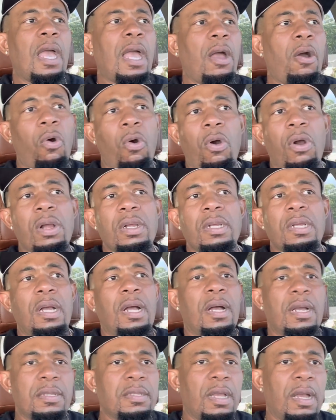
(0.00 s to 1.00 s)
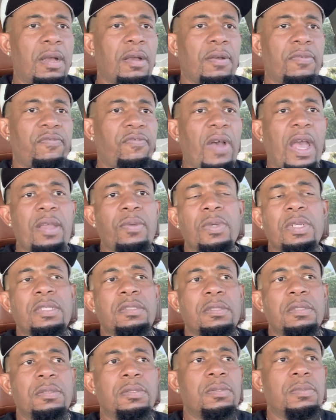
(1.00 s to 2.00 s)
Or a fight with,
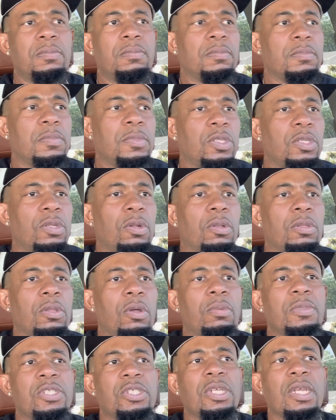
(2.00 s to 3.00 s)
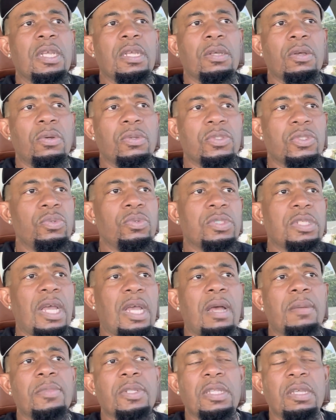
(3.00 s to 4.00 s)
you know, Lomachenko,
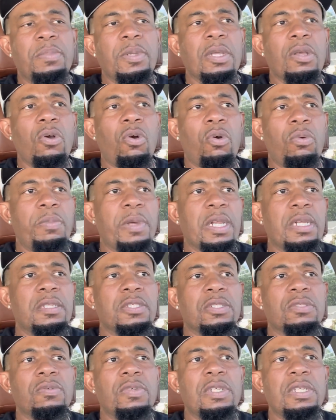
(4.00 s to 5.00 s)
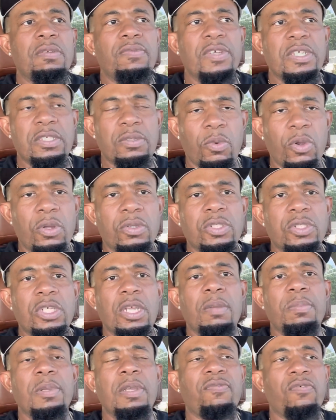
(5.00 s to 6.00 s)
two-time Olympic gold medalist, three-division world
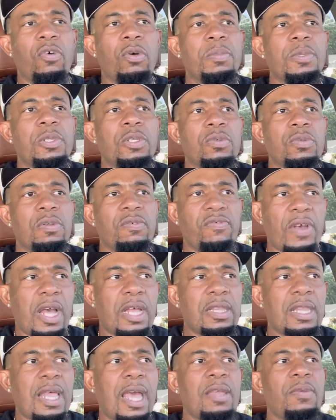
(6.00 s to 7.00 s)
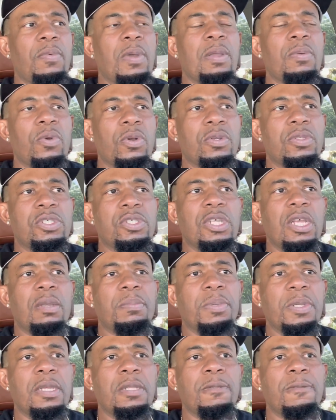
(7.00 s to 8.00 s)
champion, former unified lightweight world
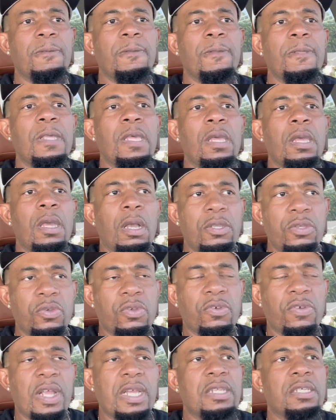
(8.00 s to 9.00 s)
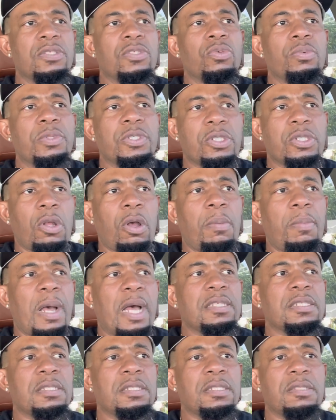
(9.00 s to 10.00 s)
champion, Ukrainian superstar
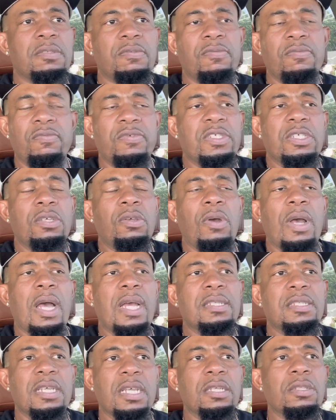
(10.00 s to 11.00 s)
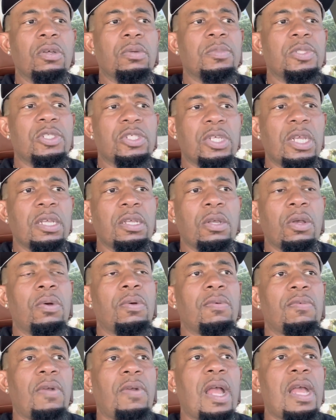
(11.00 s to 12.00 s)
boxer, Vasil Hightech Lomachenko,
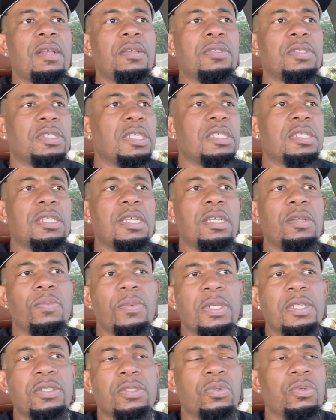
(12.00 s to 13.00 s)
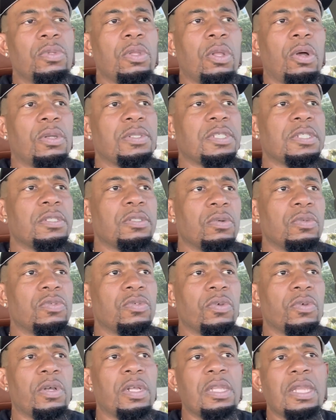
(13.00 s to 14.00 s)
right? 16 wins, 2 losses, no
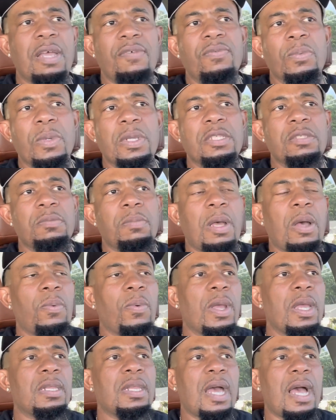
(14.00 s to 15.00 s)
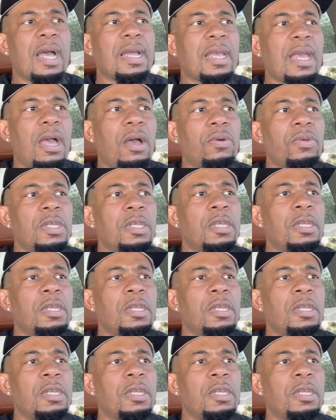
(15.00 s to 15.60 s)
draw, 11 wins by way of knockout,